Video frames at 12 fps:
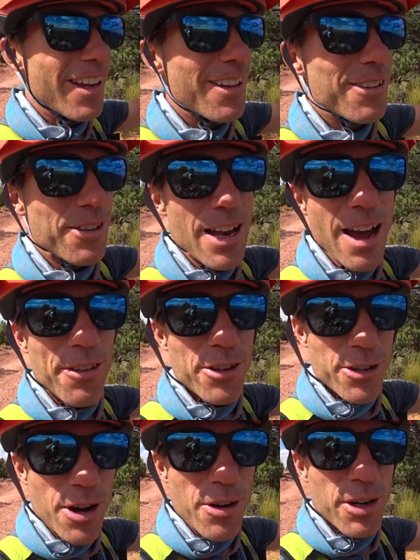And so now the
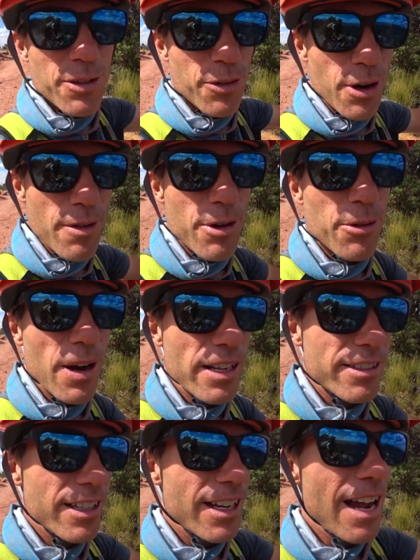drone is forever
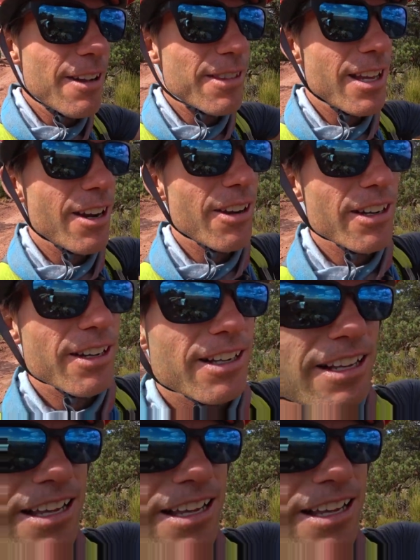resting out there in